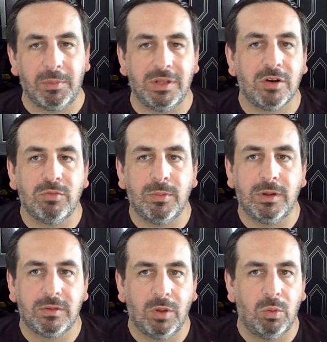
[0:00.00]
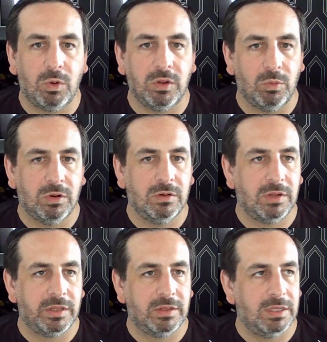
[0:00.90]
I mean, none of them are what you want.
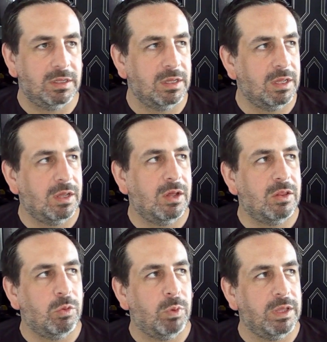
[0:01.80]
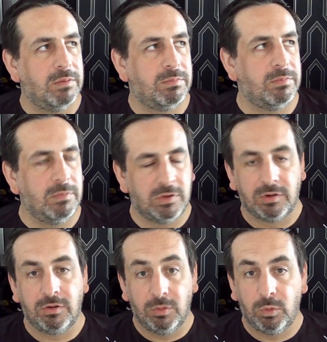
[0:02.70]
Like the Wii,
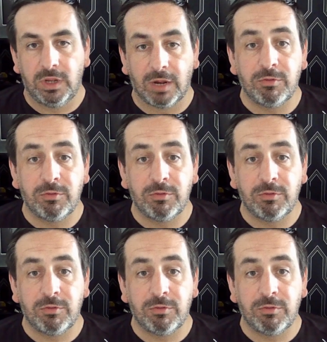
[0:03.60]
sorry, the Wii.